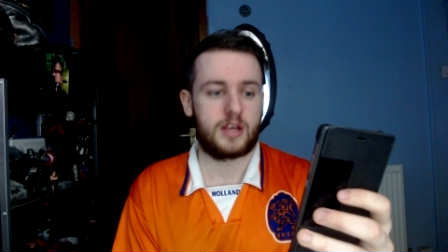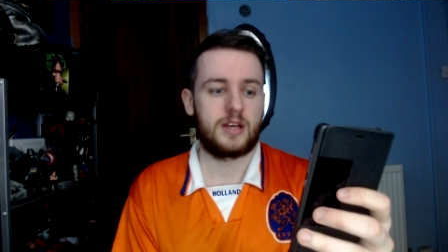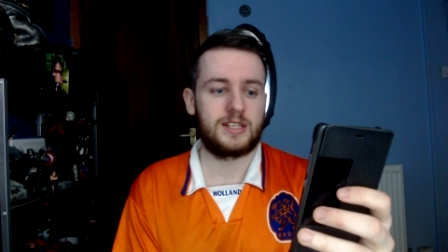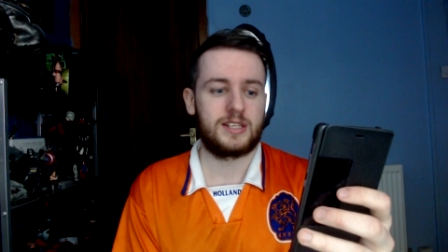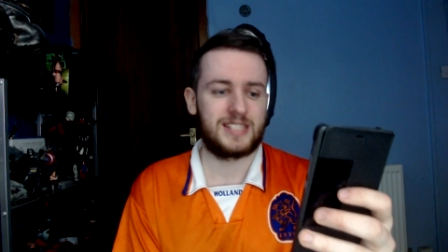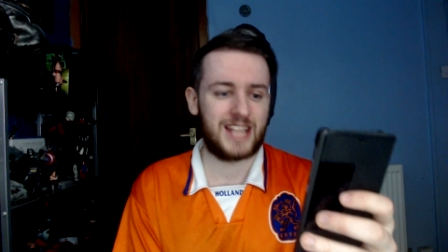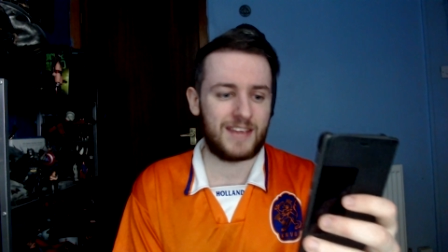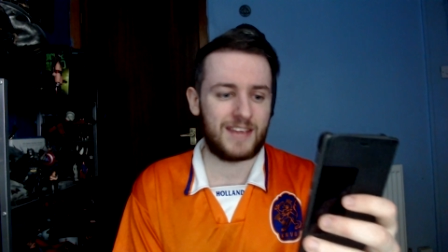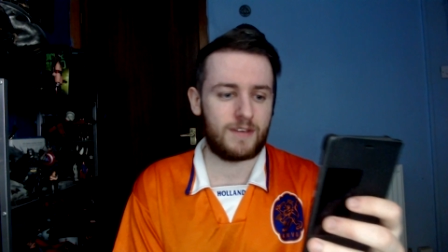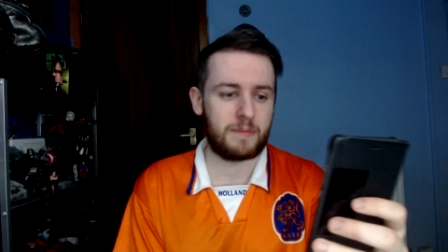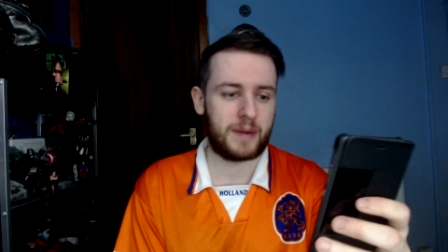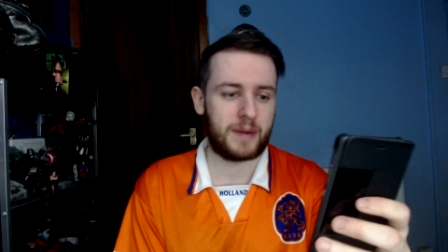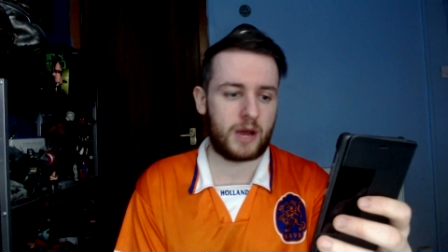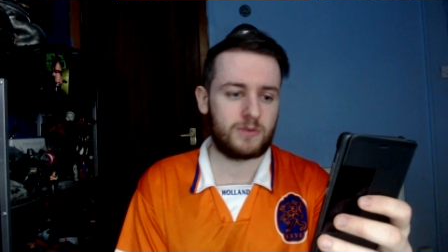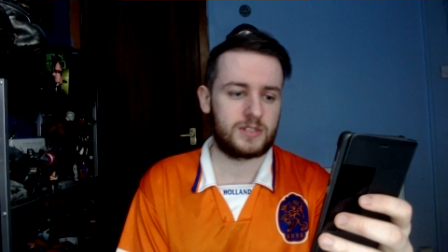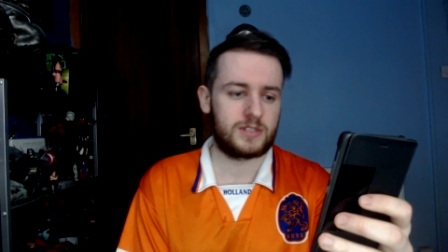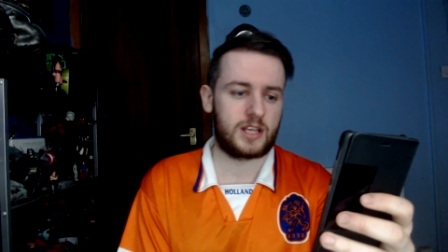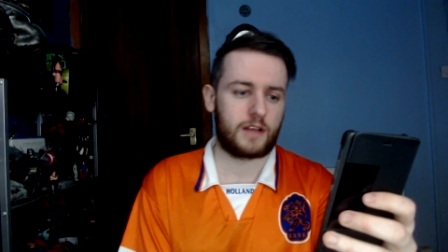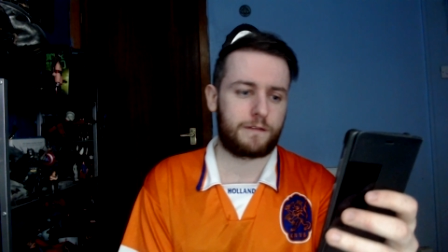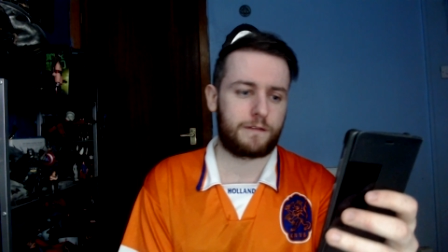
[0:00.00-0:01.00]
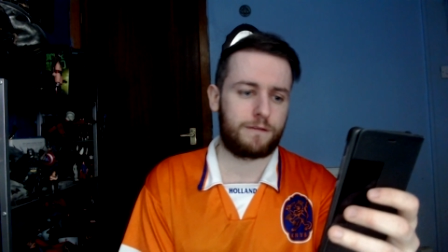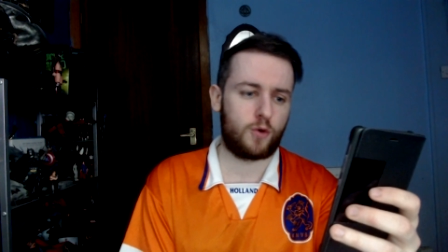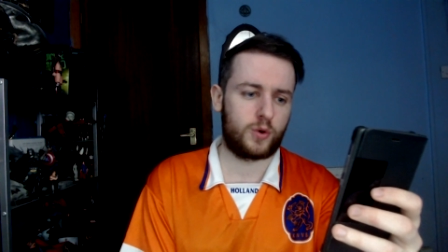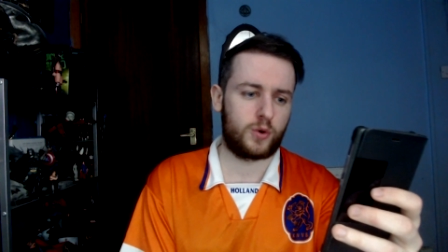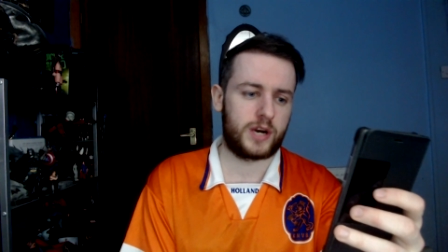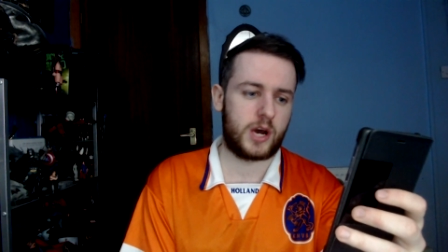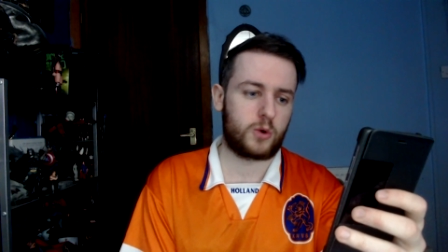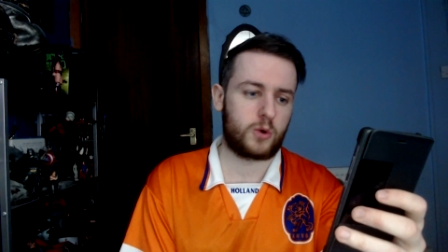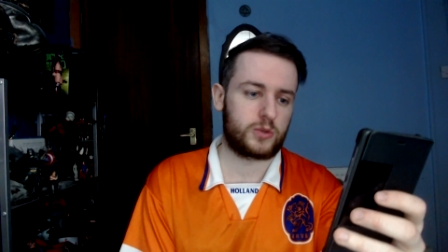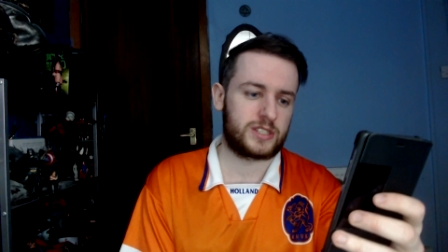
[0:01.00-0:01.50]
Stevie Brown says four
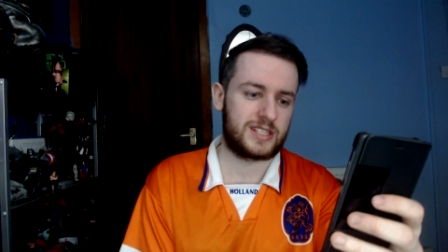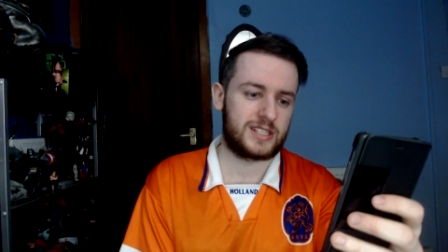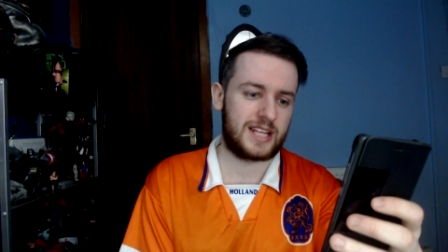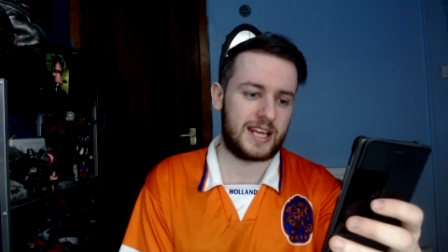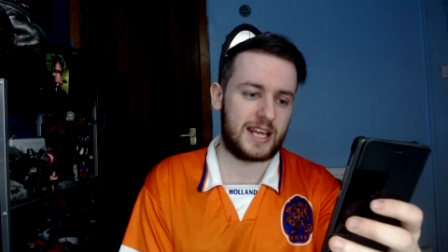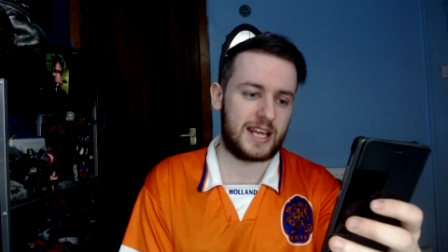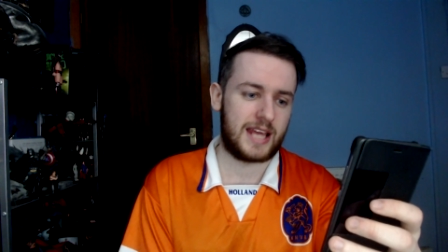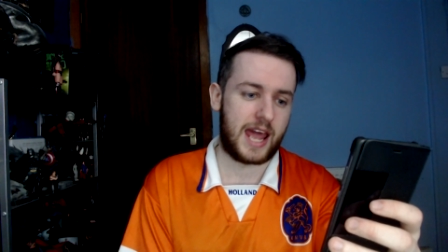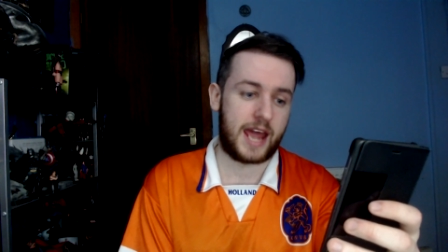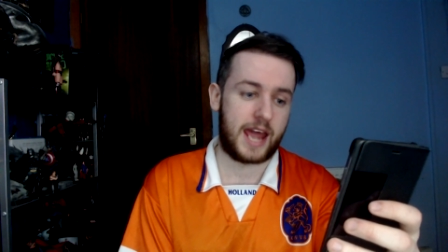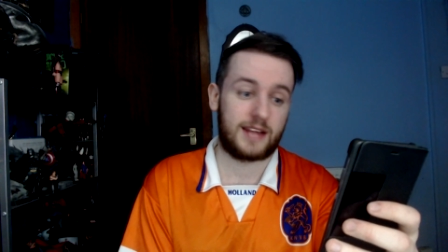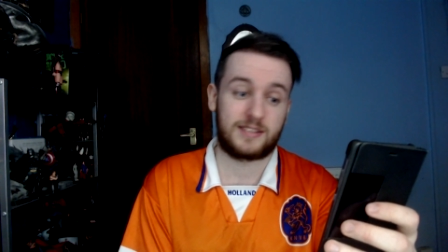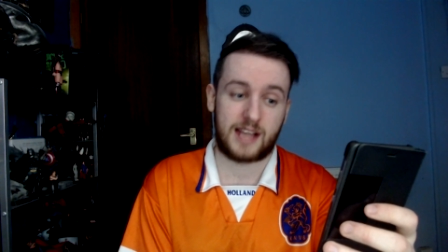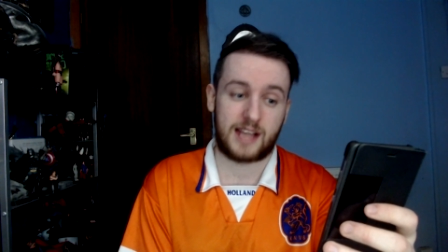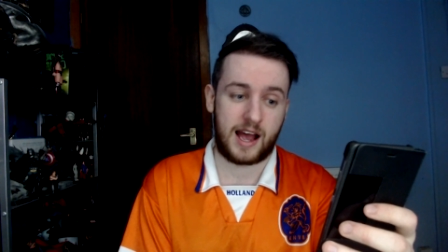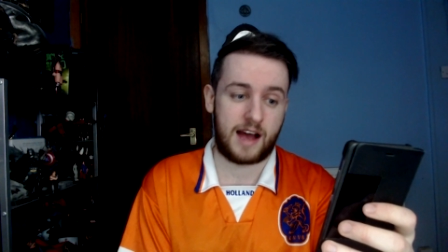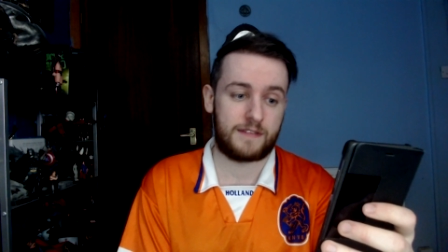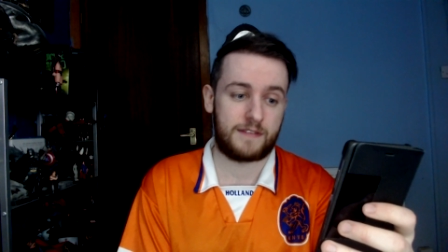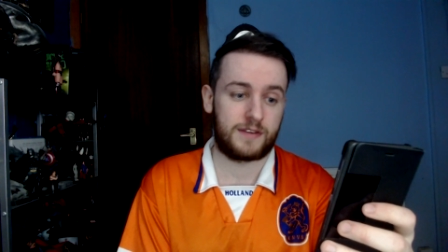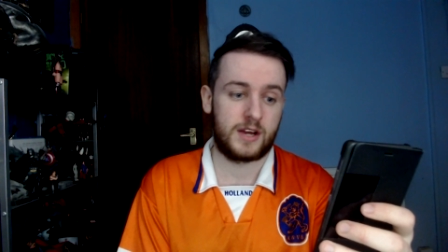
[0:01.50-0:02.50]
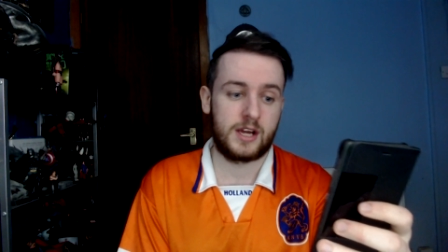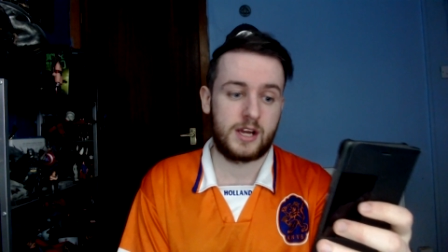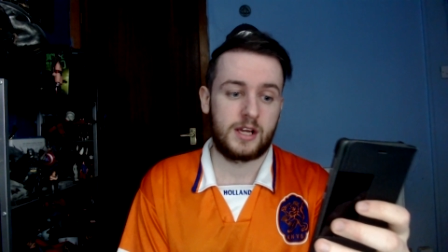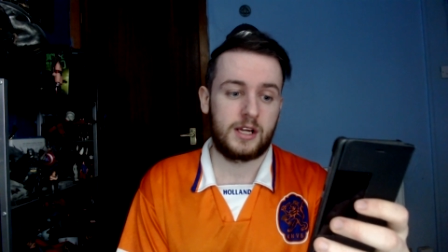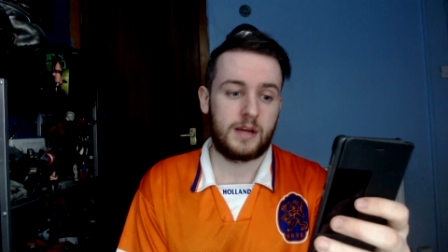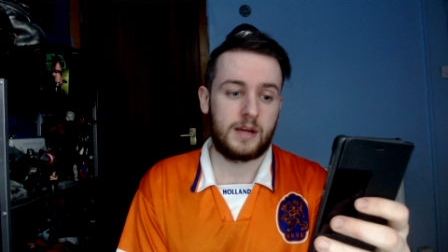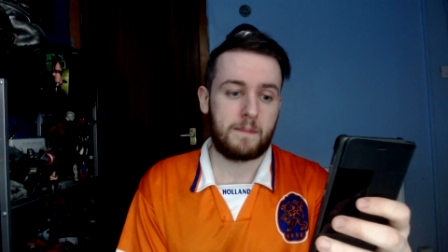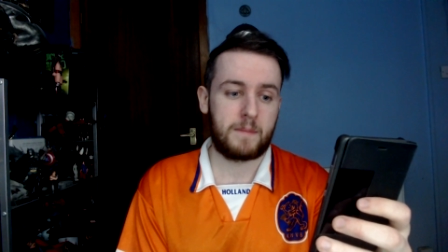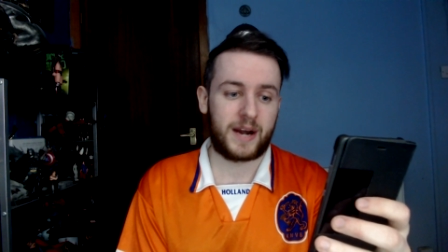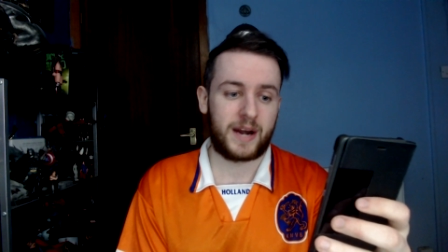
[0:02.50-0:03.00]
nil, Steve, uh, Tav,
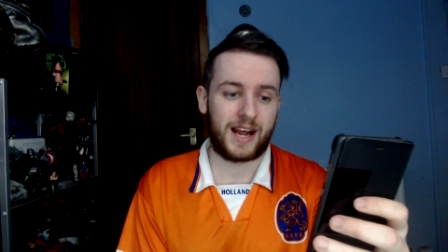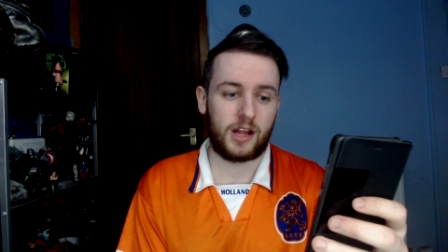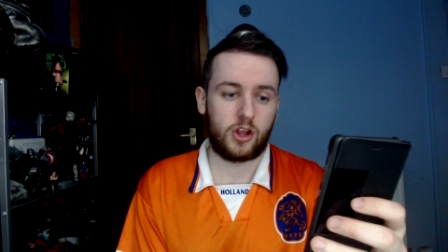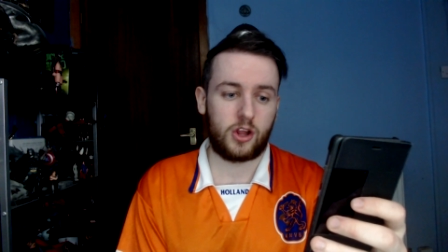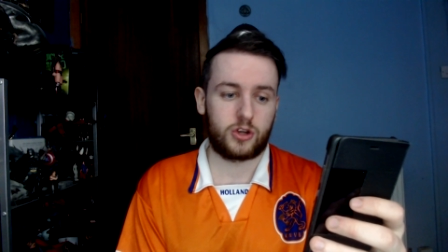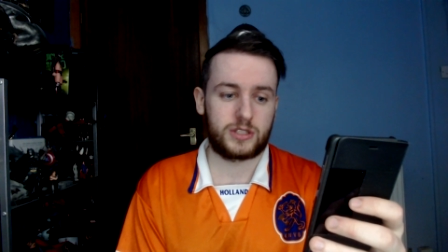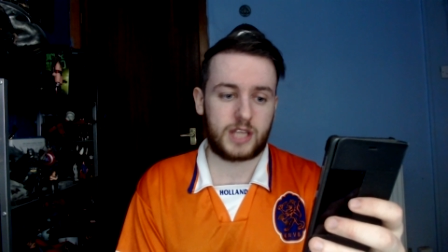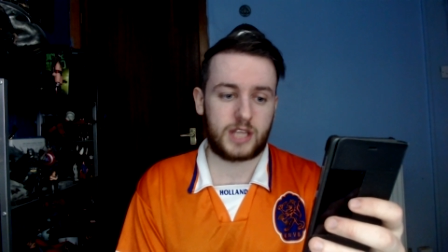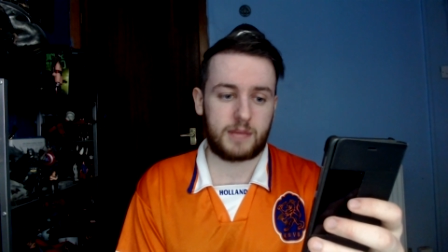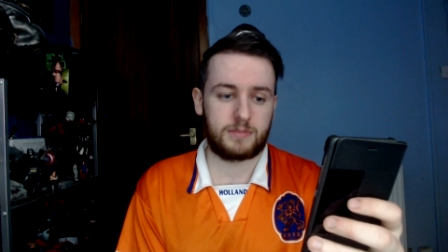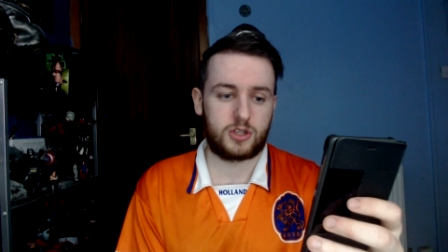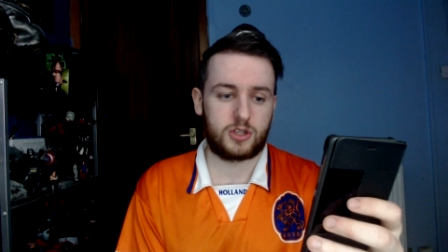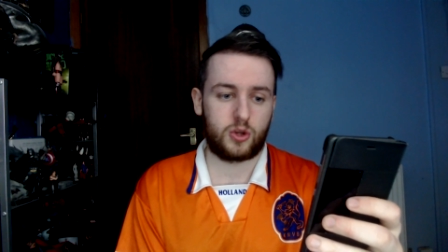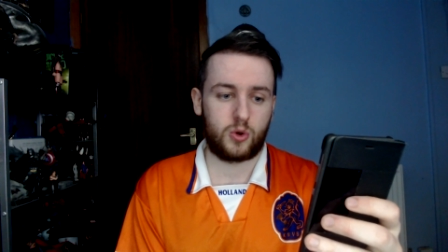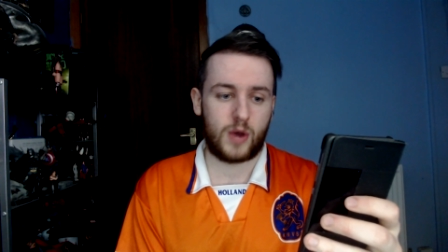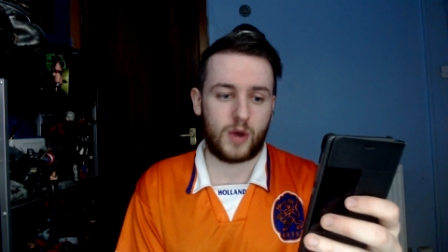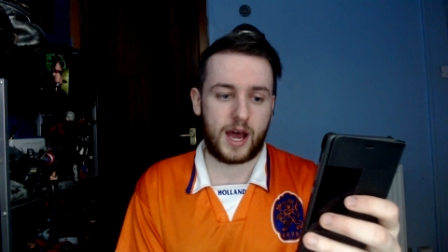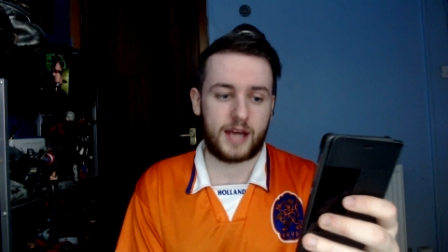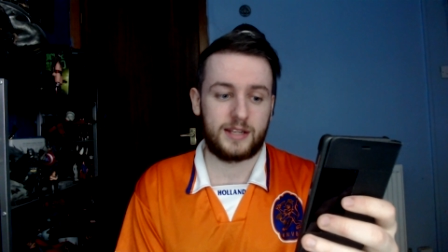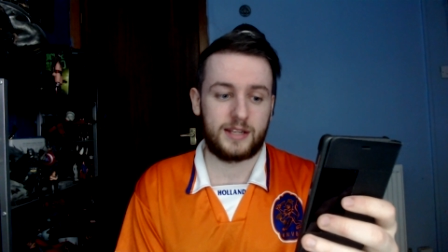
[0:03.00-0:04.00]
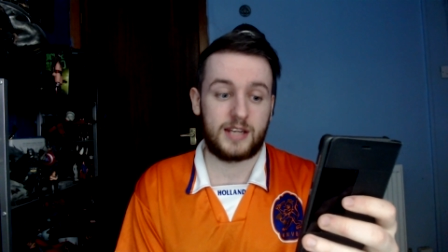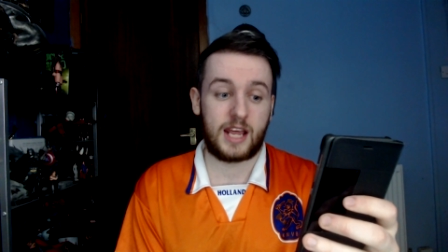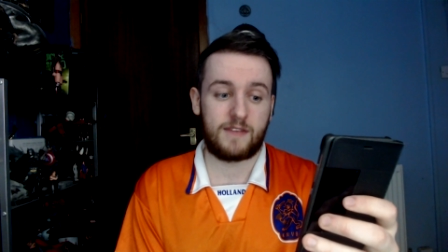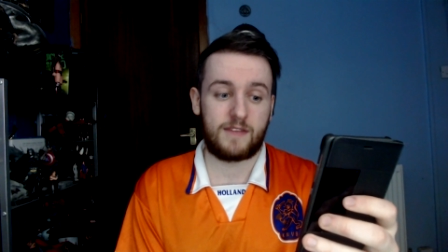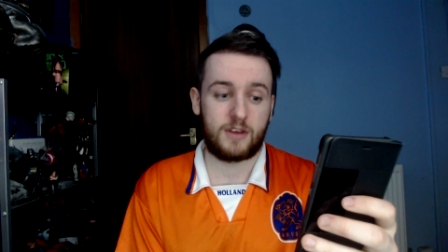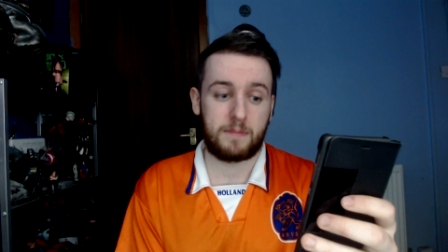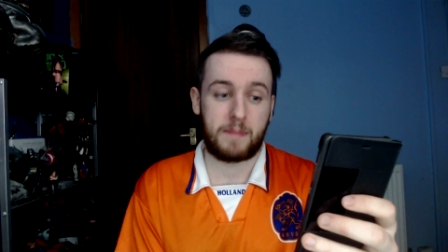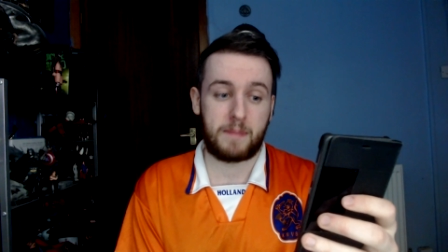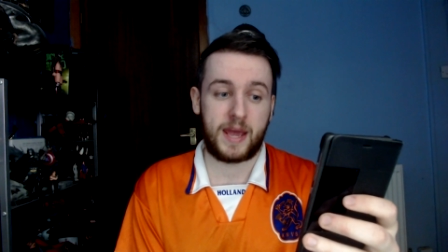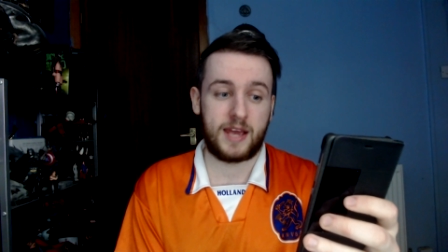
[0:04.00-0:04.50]
Morelos times two and
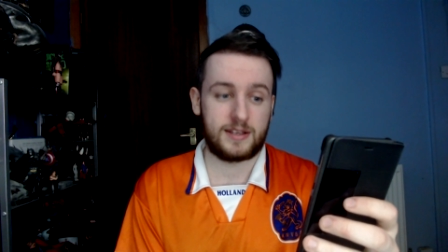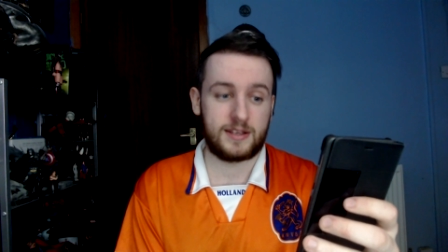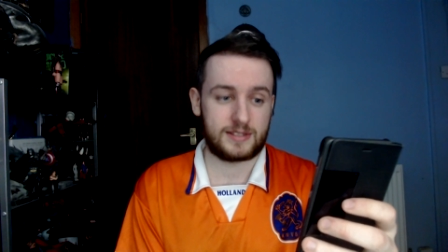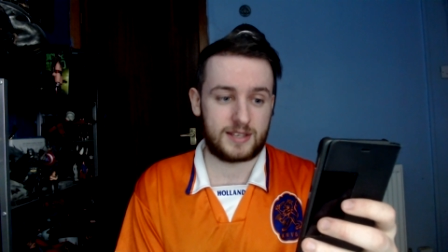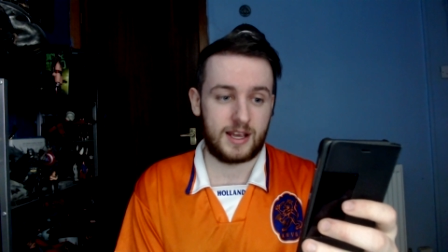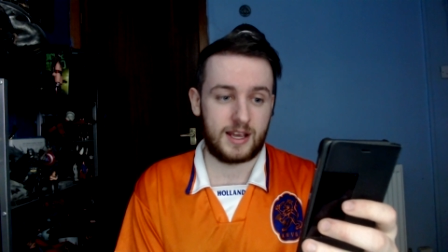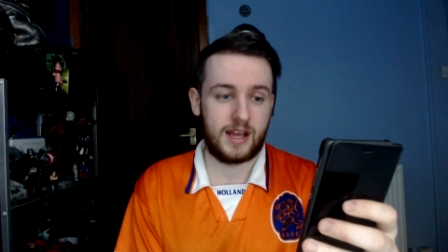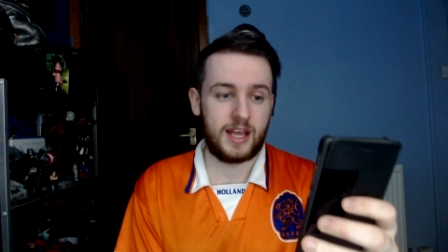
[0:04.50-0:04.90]
David Bates.